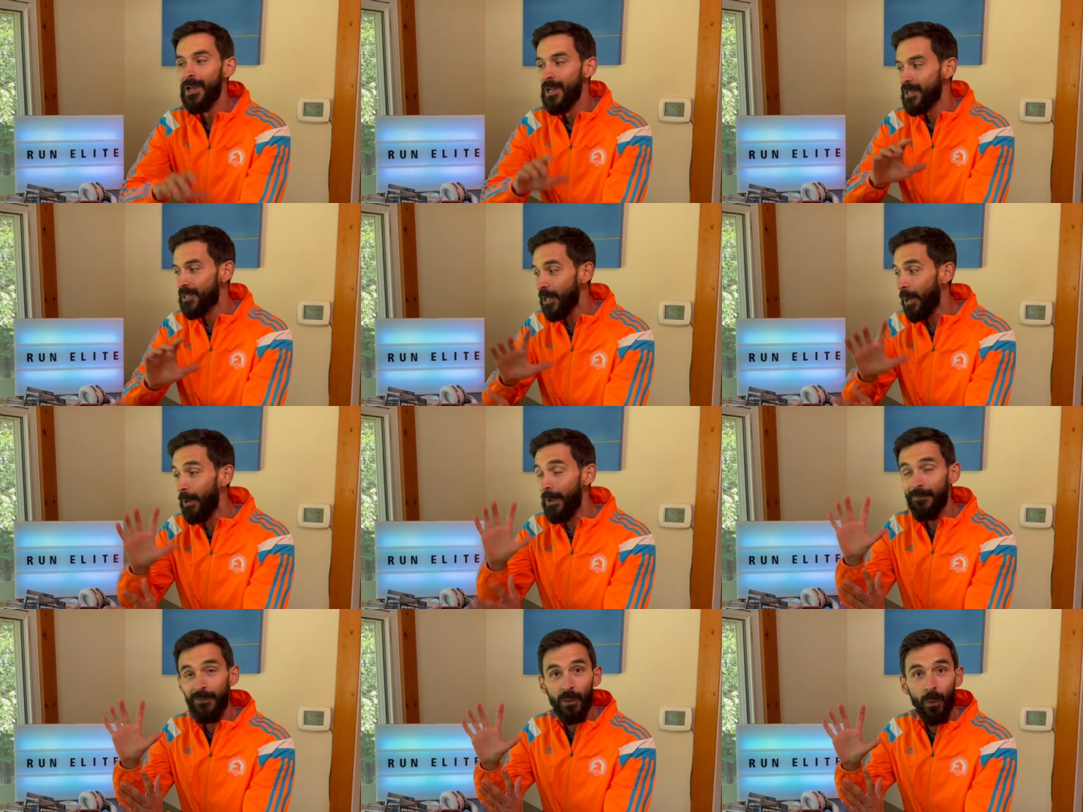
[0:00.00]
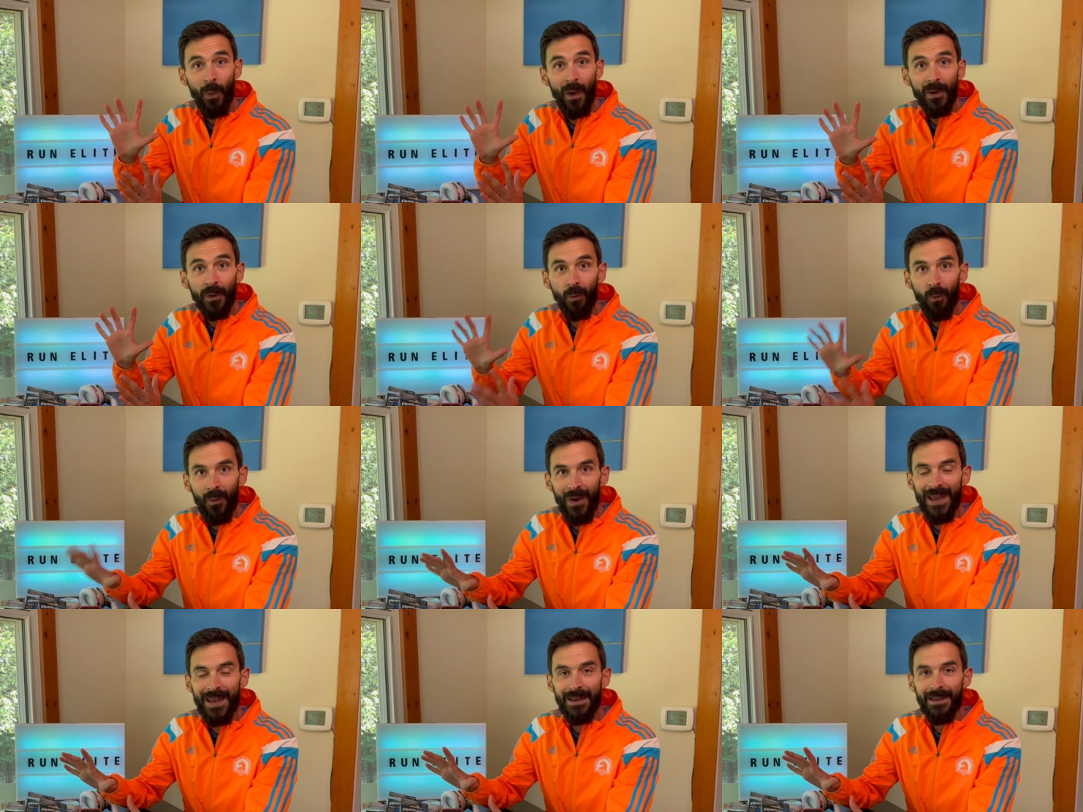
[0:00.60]
So if you wanna
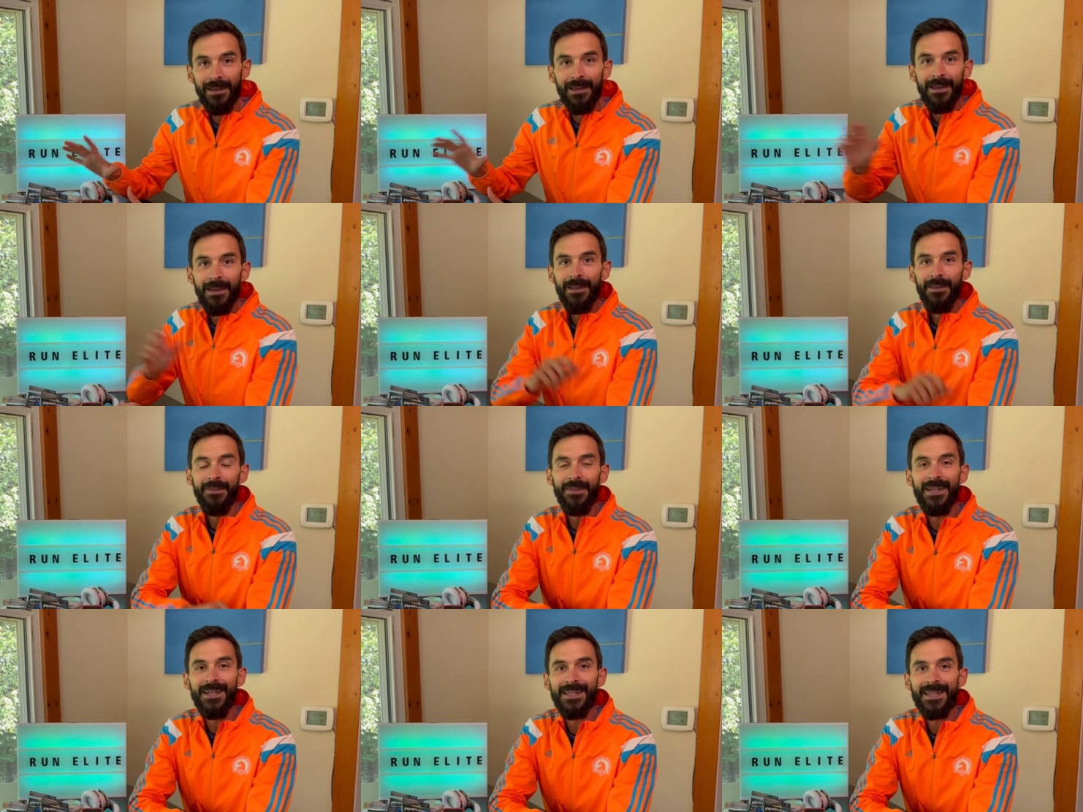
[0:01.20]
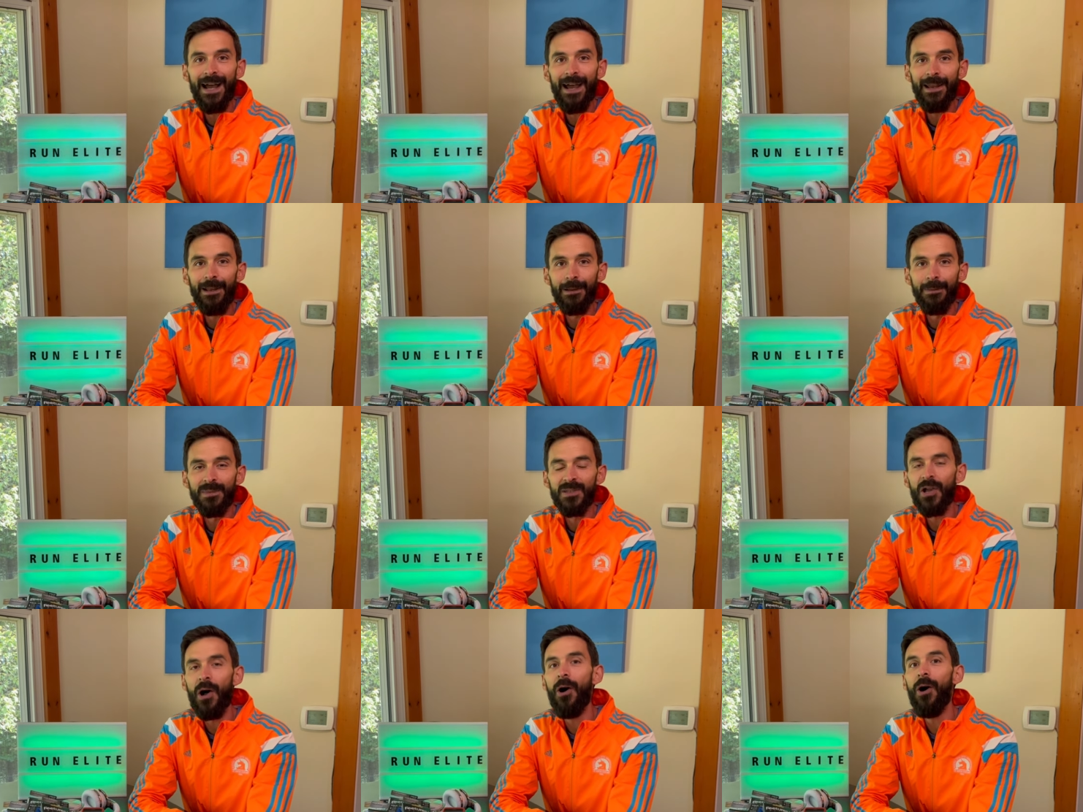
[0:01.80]
win these
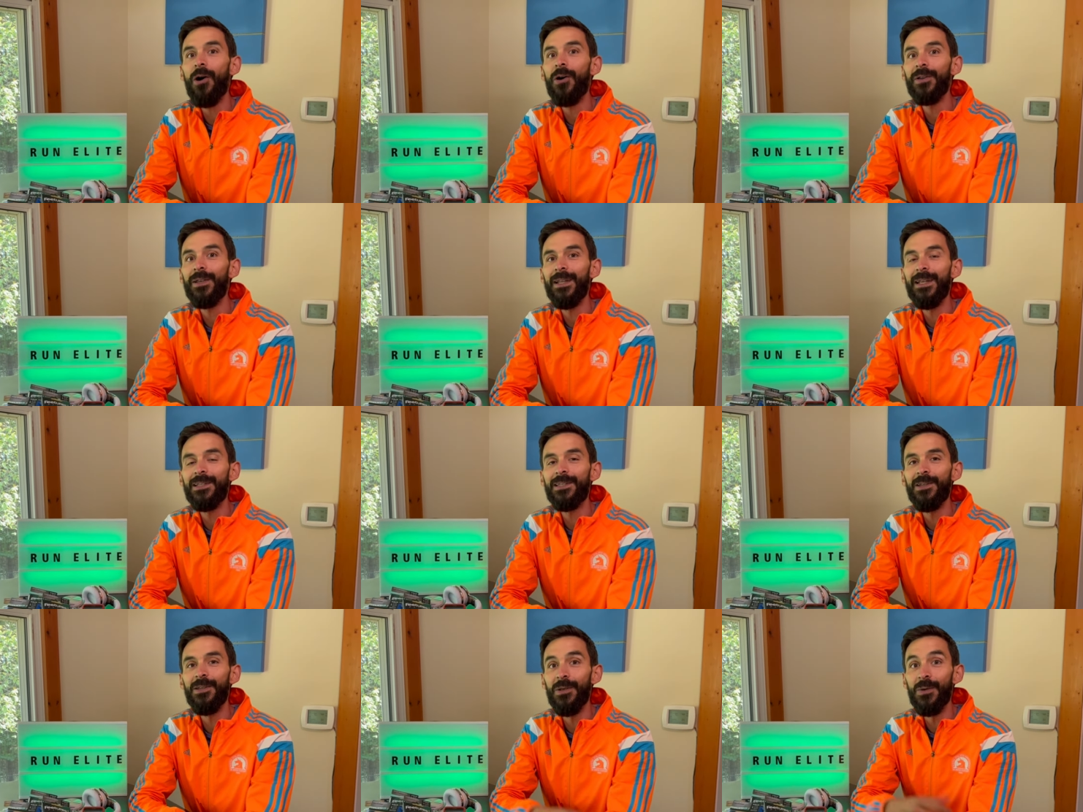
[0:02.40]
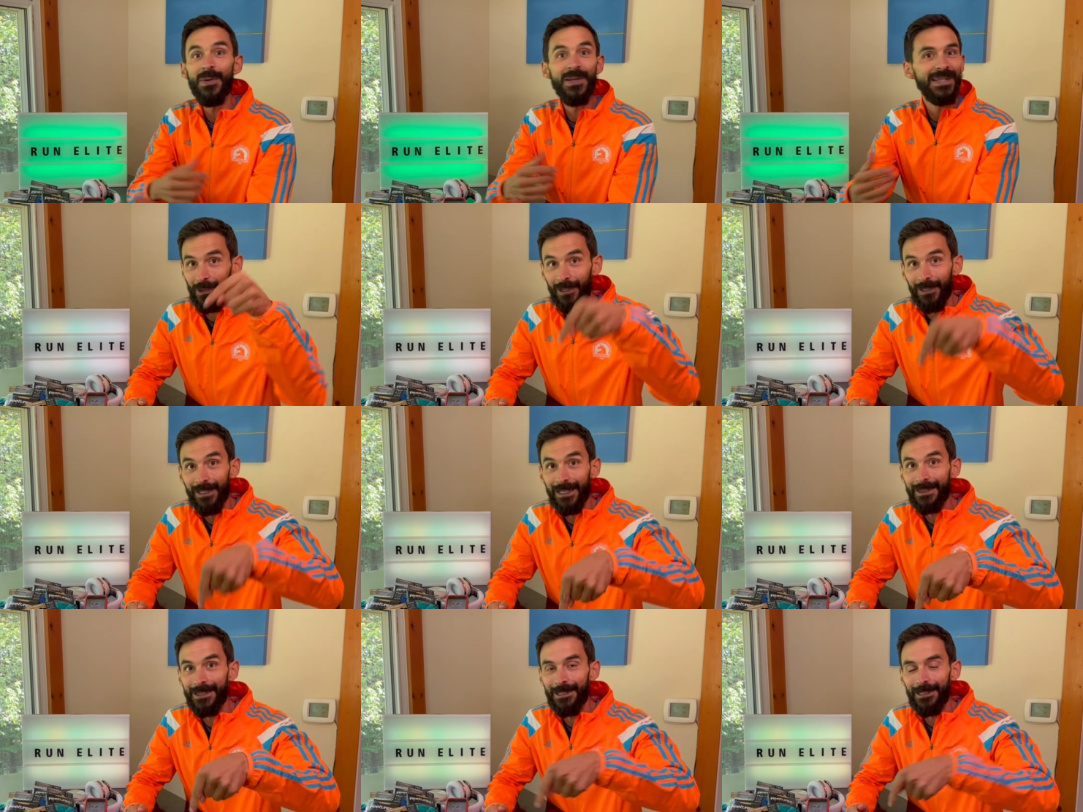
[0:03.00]
items, all you need to do is
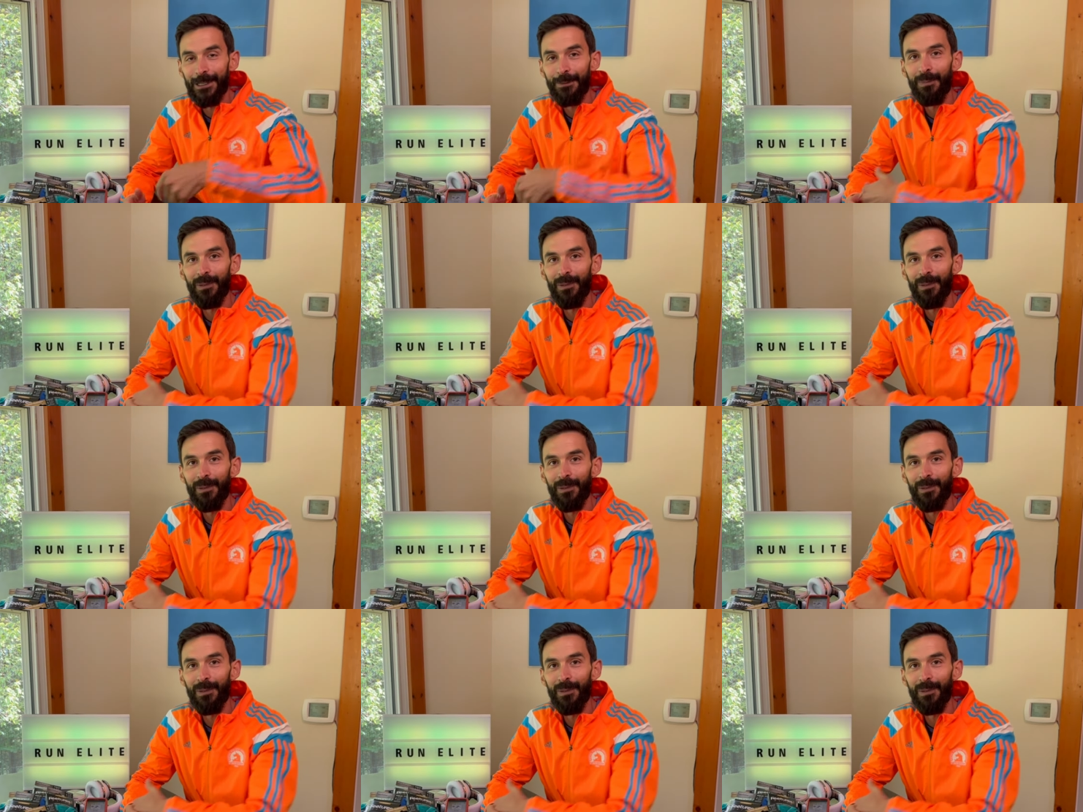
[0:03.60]
click the link